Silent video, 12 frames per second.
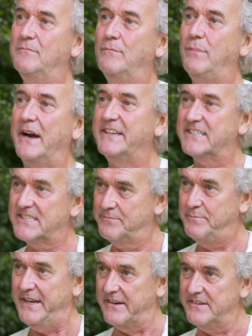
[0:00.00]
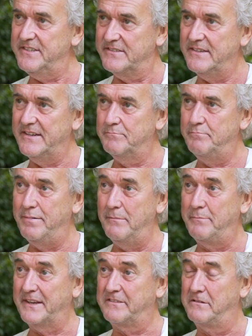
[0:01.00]
by his peers and
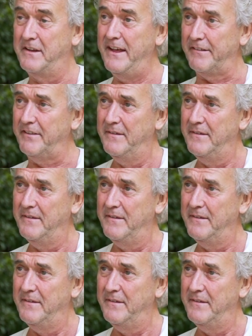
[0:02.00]
picked to death.